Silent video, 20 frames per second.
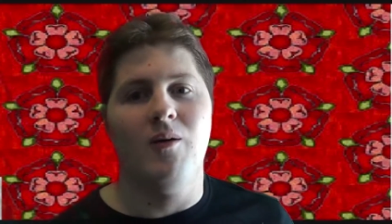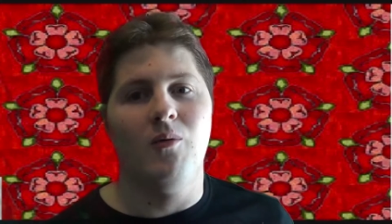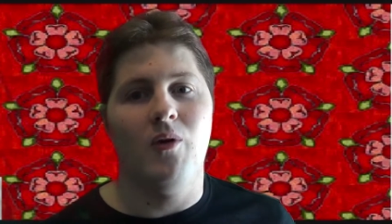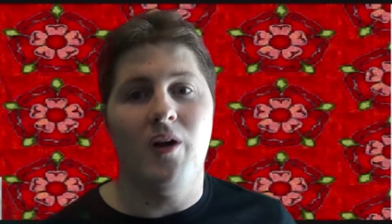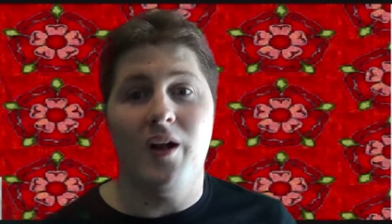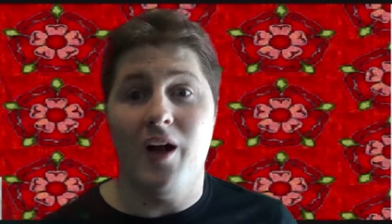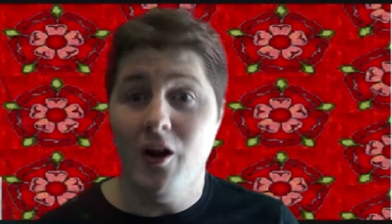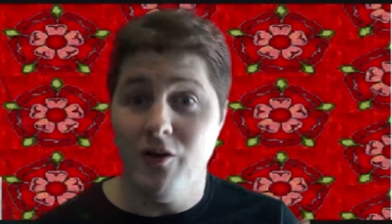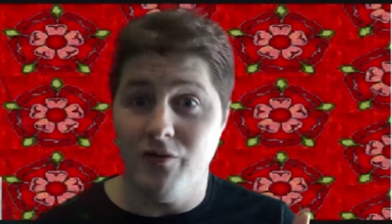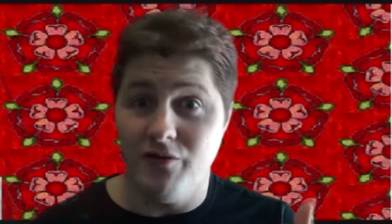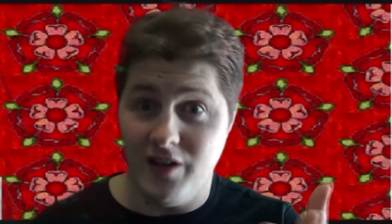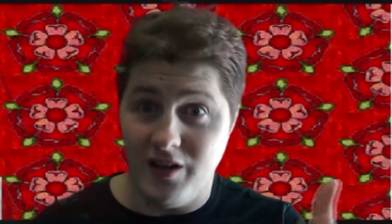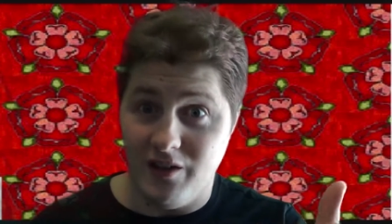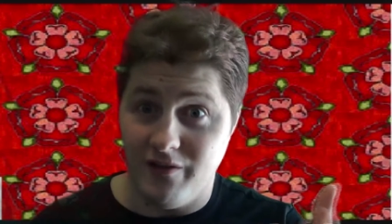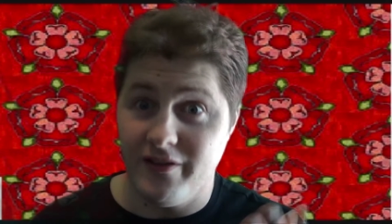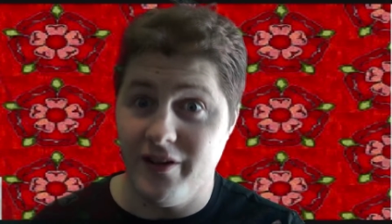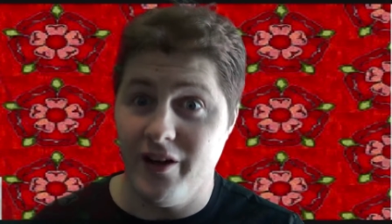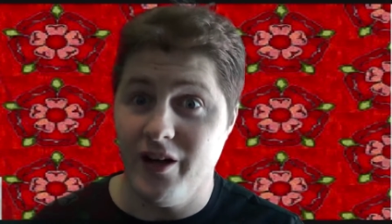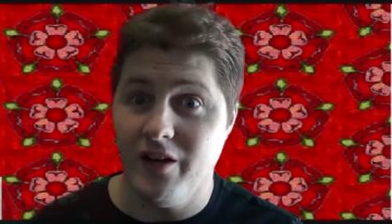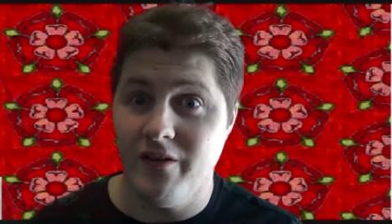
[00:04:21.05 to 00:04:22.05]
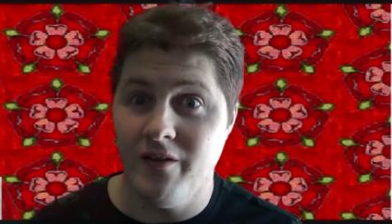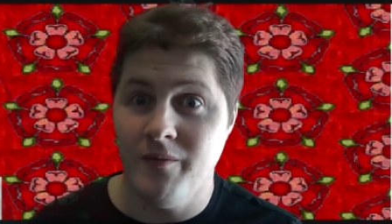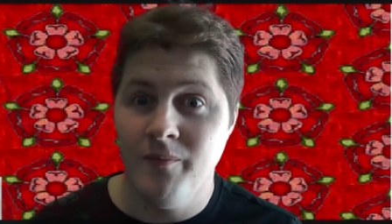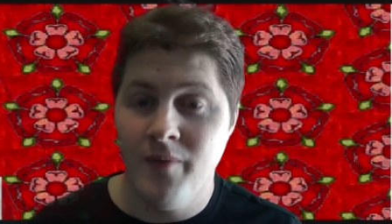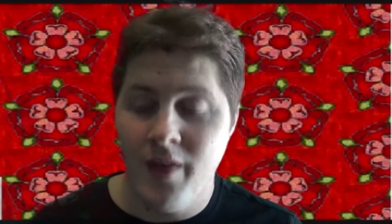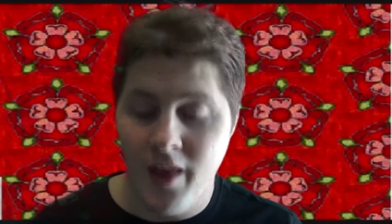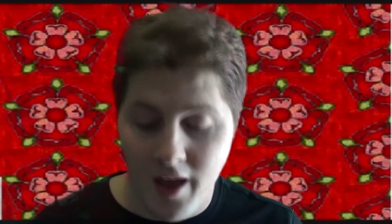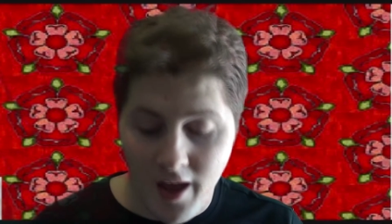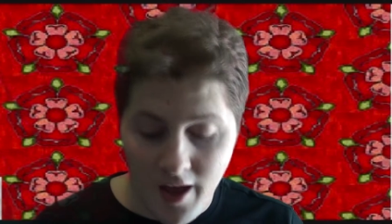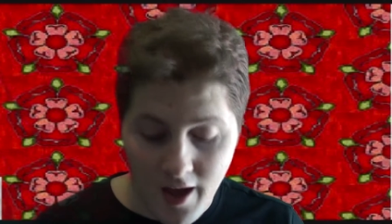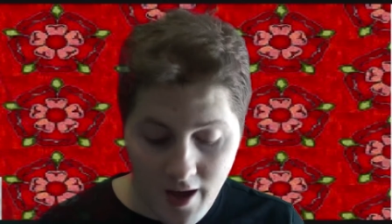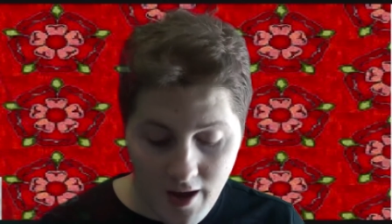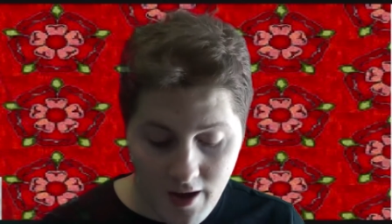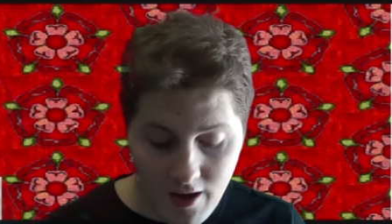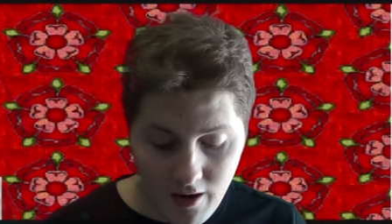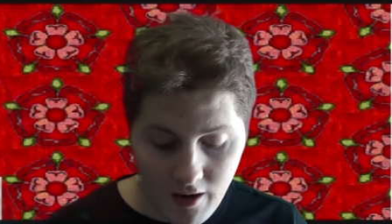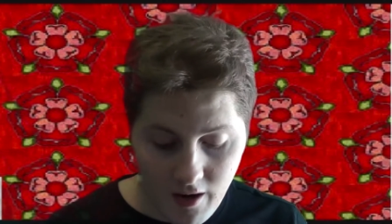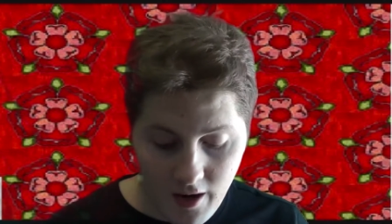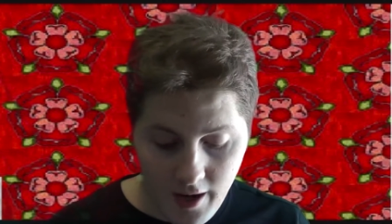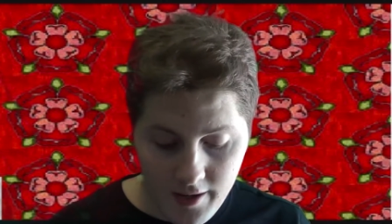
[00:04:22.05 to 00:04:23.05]
Well, hopefully you've heard of
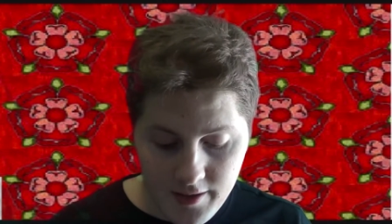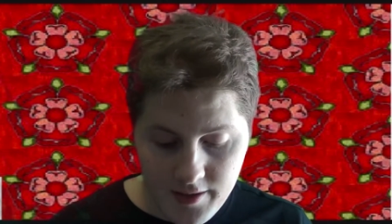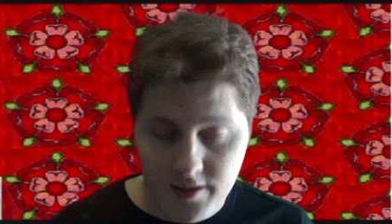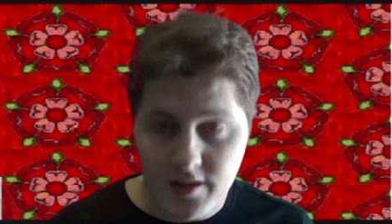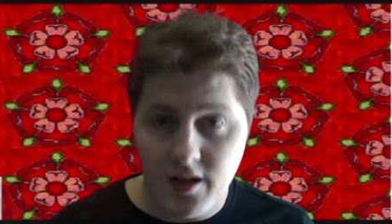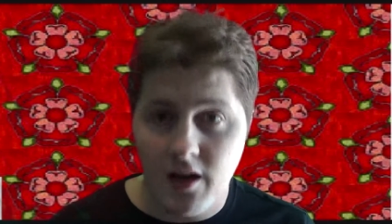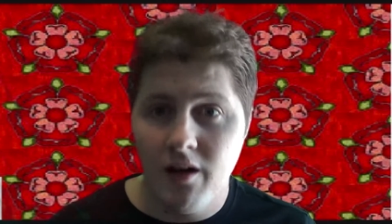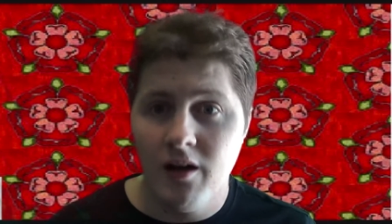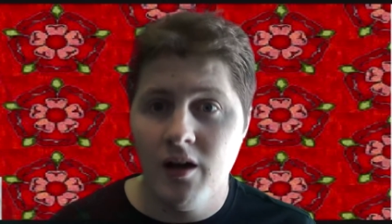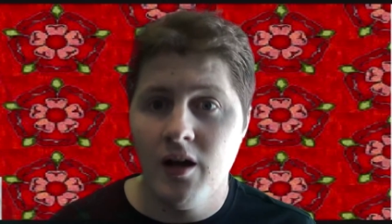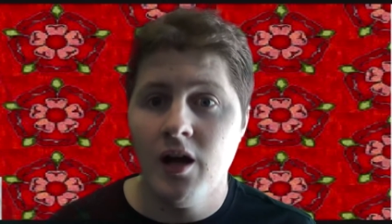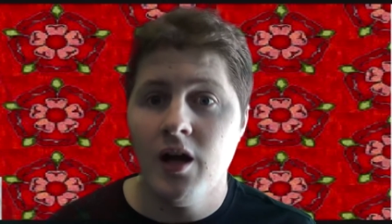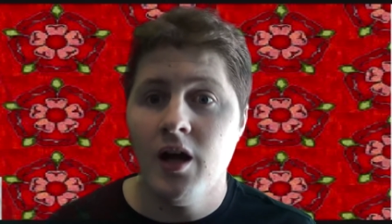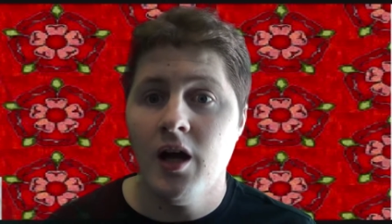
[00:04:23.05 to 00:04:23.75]
her. And